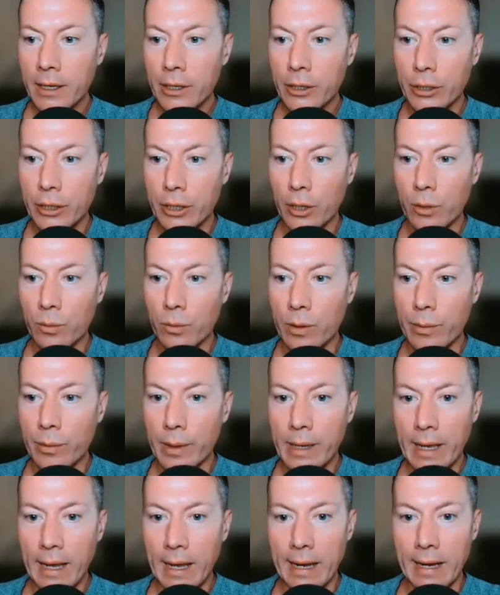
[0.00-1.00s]
You know, we were
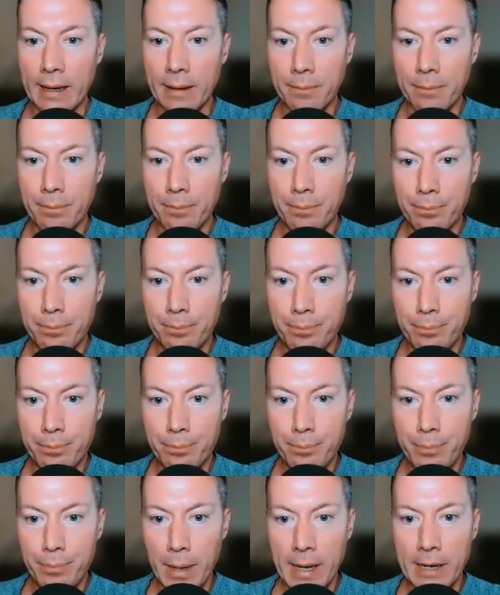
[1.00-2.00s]
getting
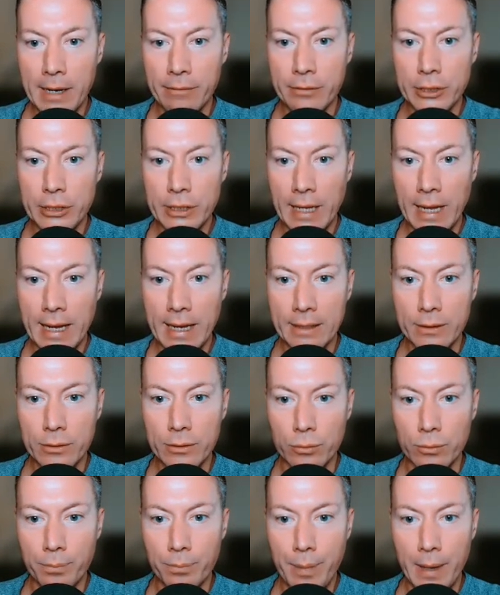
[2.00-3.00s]
bearish
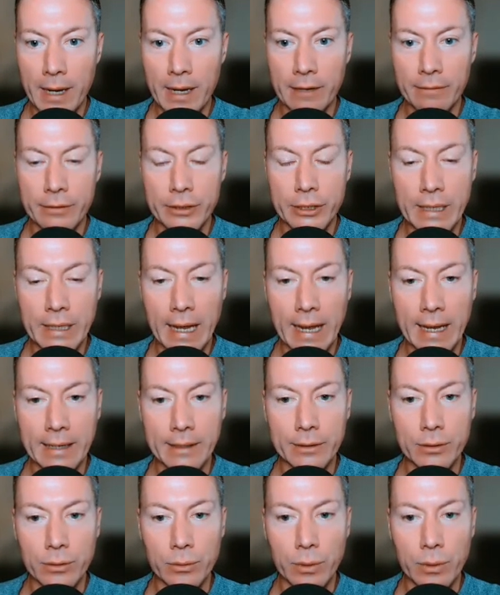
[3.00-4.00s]
candle,
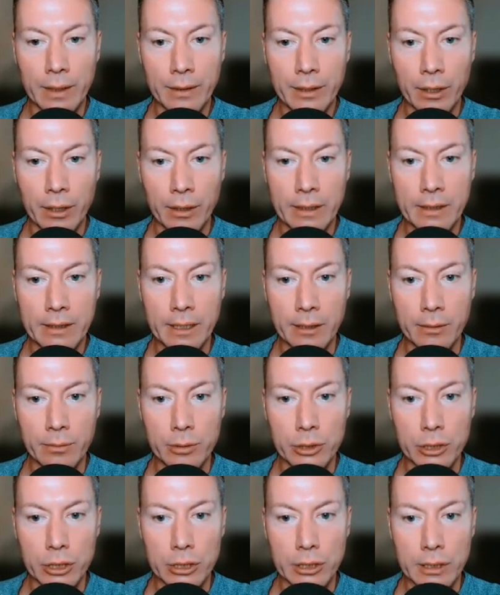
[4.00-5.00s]
and the idea
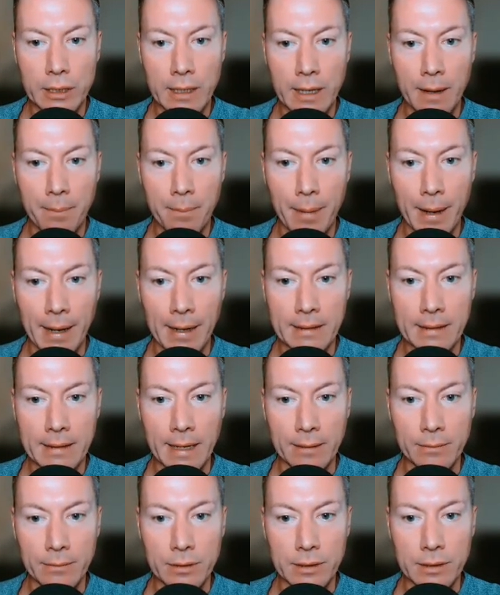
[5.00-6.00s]
was just to come back
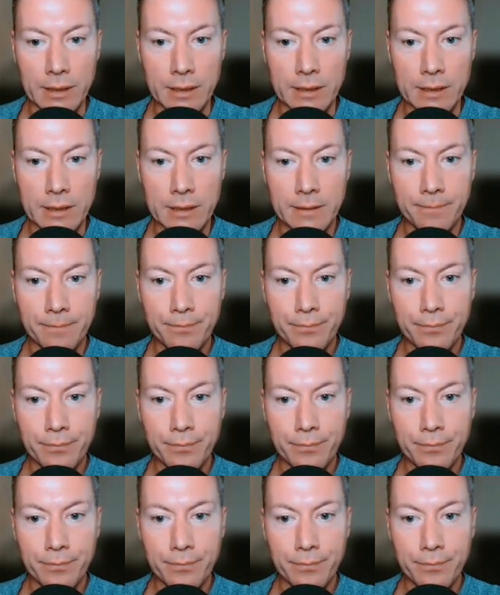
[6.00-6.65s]
down to this